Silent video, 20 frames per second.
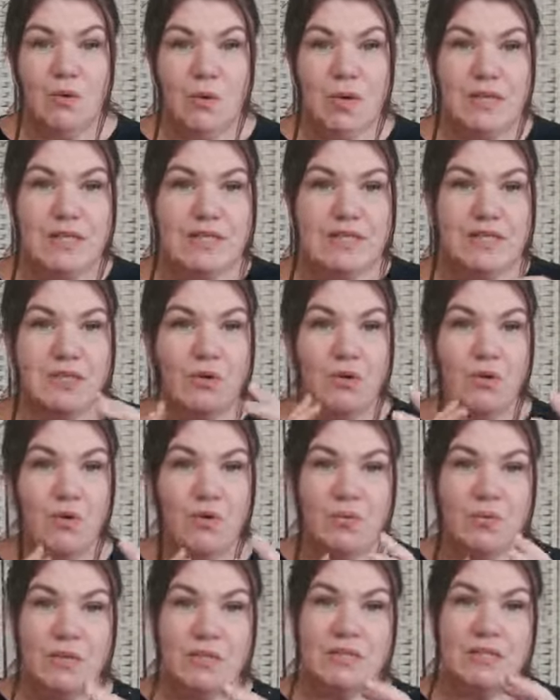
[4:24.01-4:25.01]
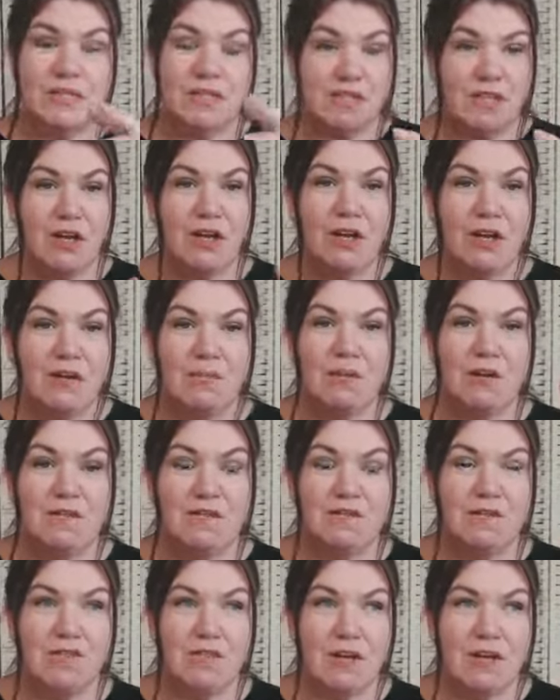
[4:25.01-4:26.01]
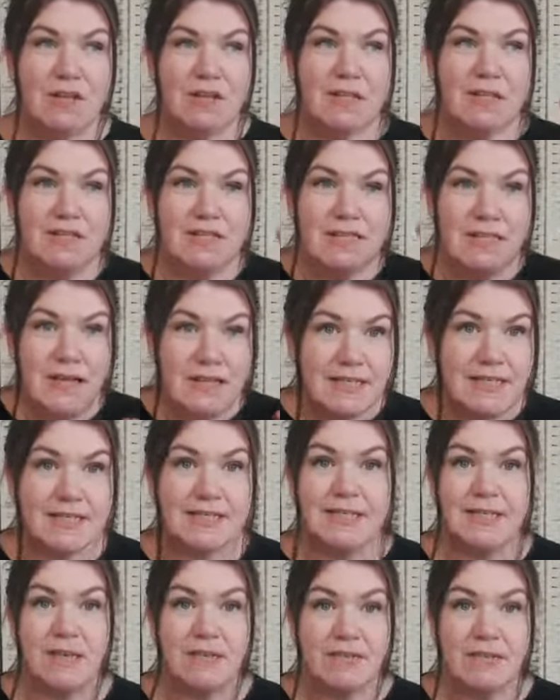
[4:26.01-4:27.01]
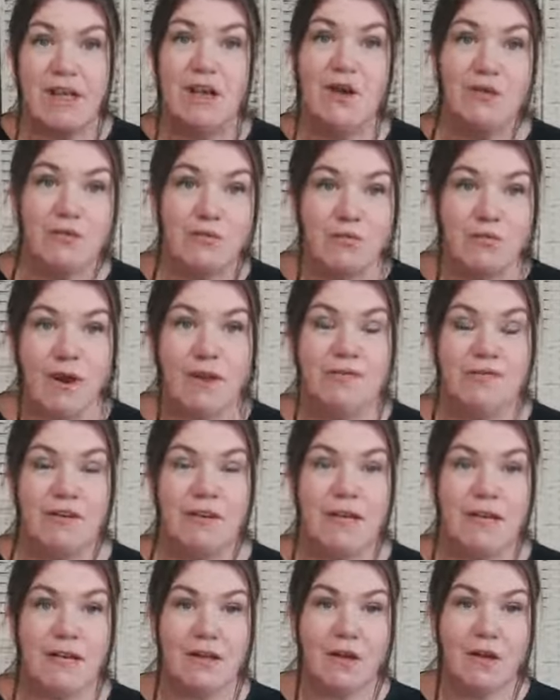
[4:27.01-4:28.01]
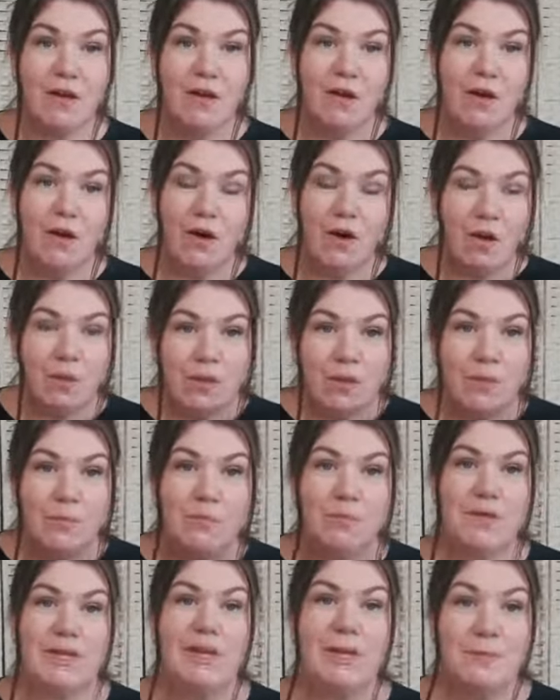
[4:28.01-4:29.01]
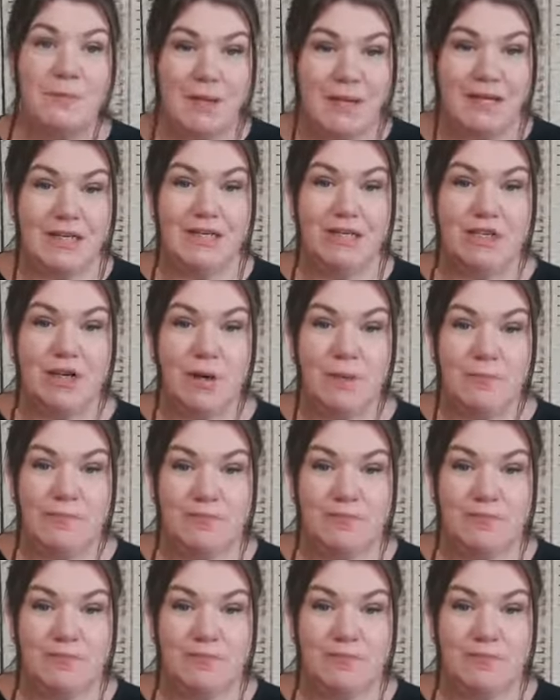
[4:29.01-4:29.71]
it's almost a time of necessary unraveling on the bigger picture.